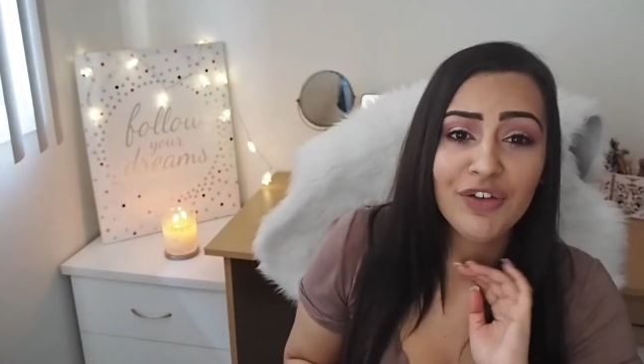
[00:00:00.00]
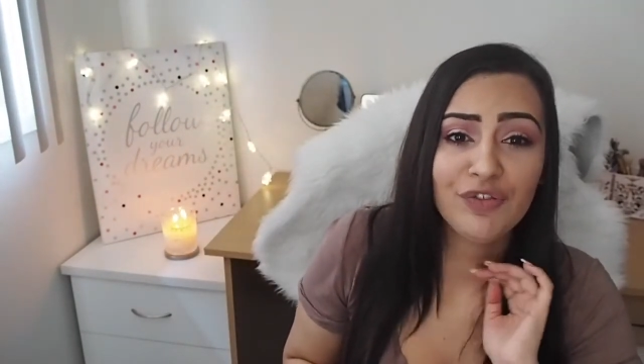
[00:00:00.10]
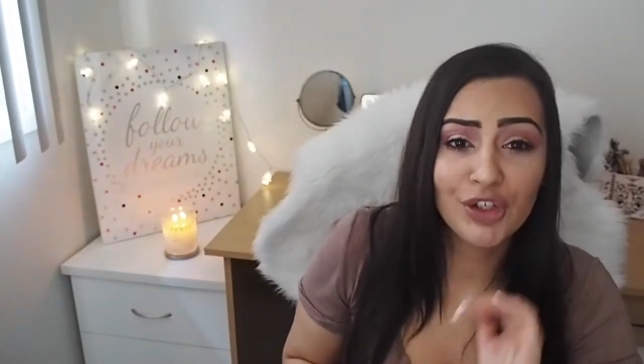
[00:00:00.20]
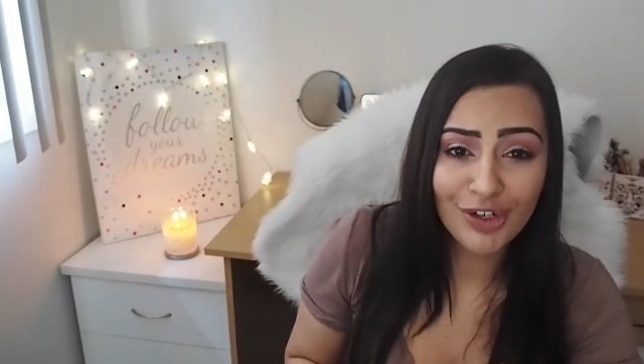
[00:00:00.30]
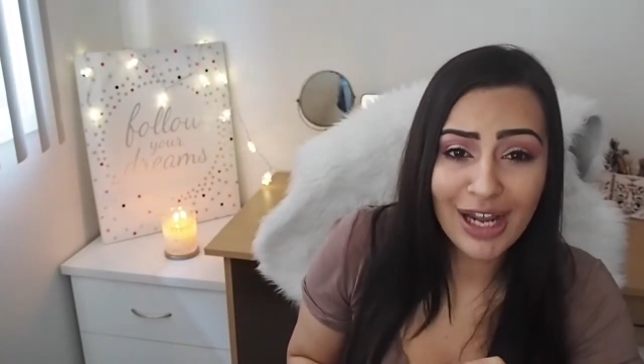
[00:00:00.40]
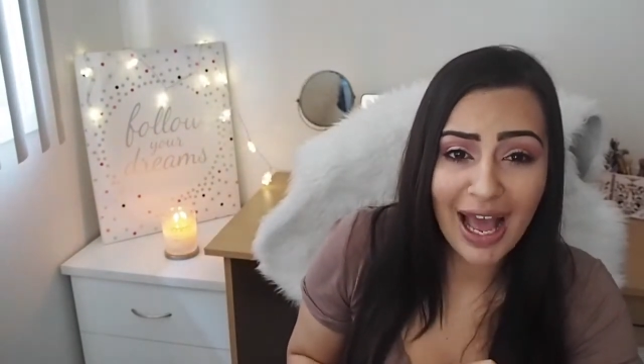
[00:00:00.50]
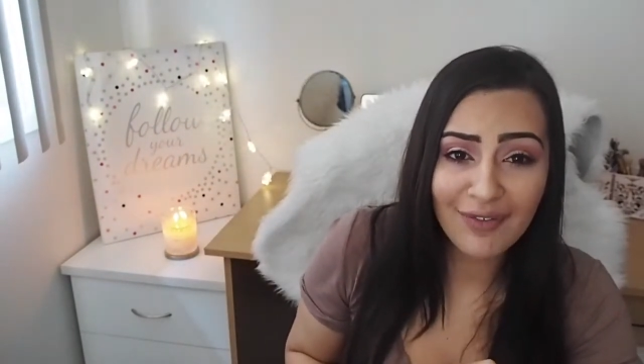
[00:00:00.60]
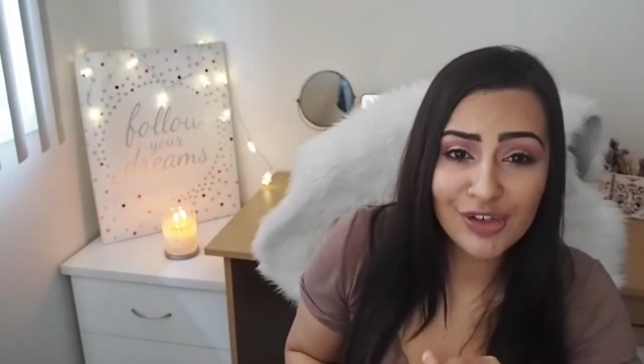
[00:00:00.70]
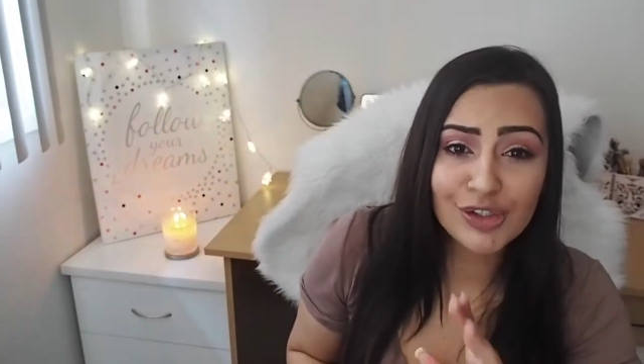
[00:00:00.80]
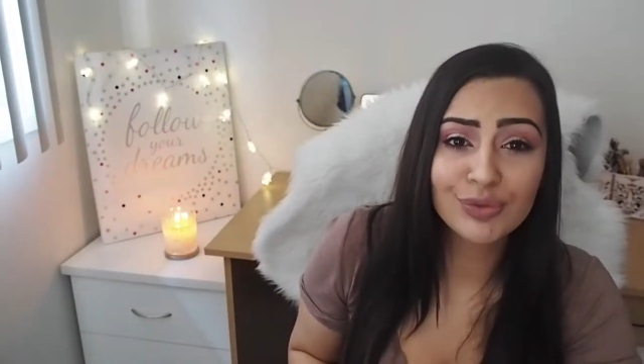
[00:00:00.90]
If you don't
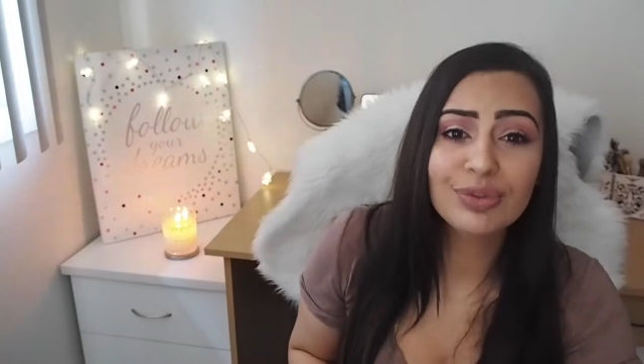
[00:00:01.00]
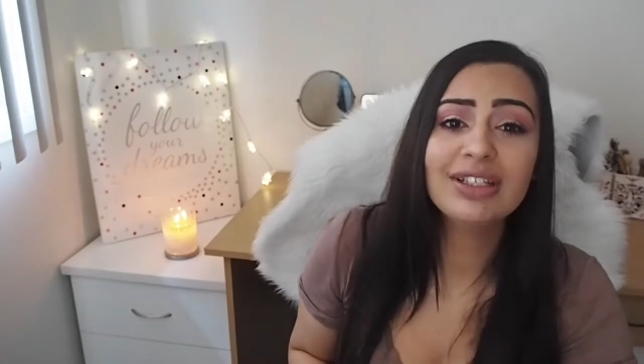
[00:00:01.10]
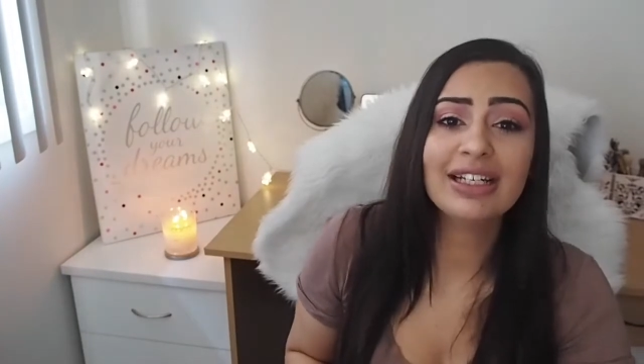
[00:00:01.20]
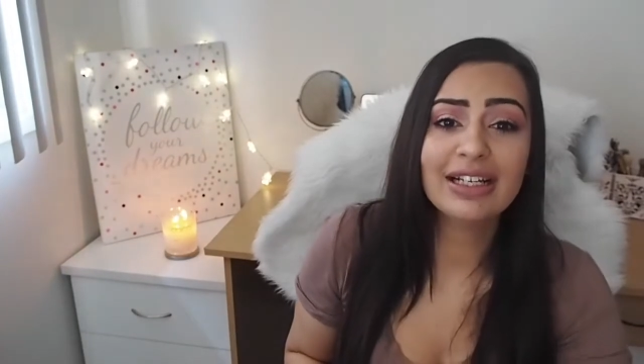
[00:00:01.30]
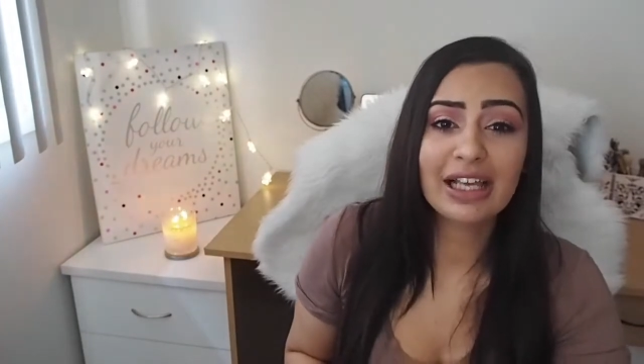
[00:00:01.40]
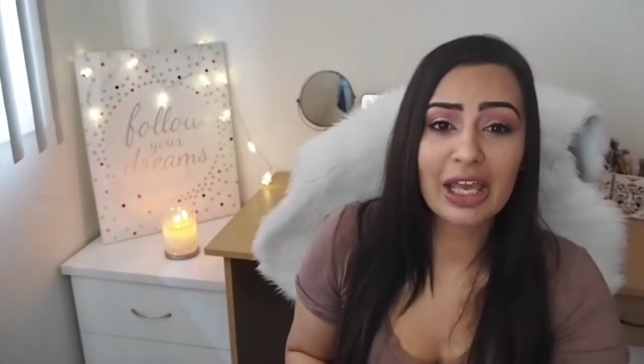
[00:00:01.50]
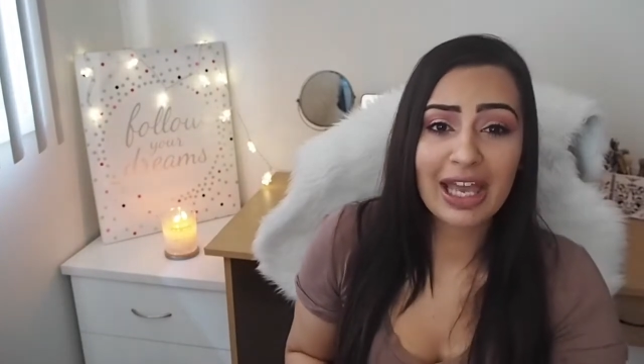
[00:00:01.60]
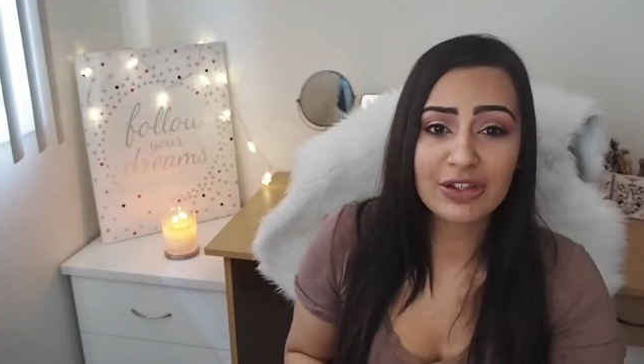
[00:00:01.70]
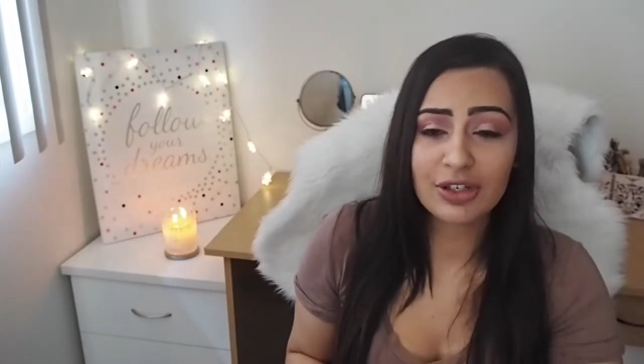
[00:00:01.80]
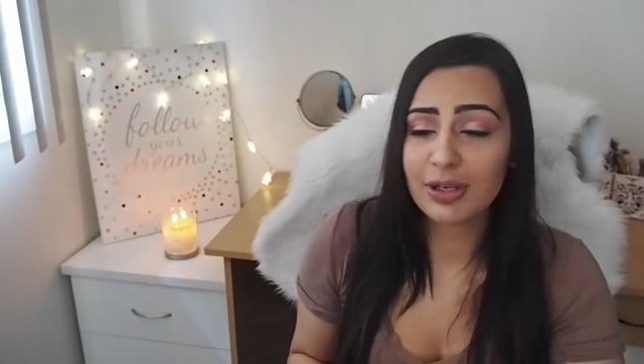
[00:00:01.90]
have it, you really need to get your
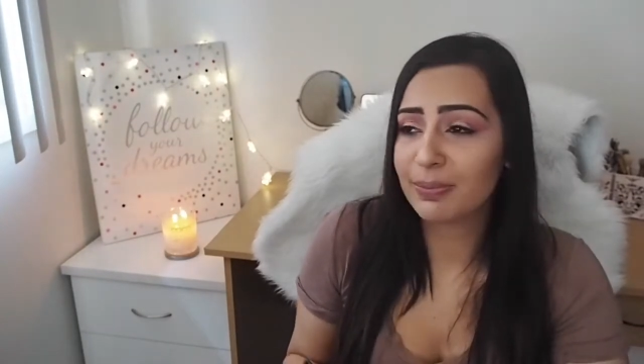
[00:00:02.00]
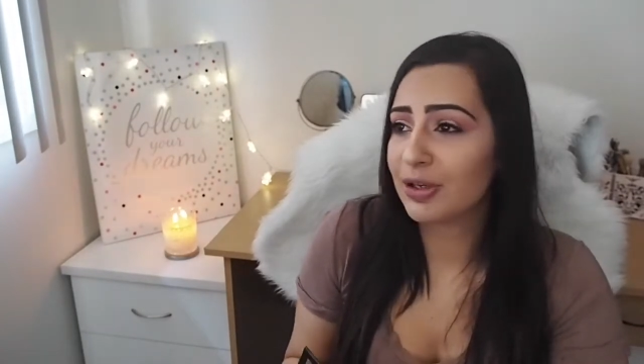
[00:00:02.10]
hands on it,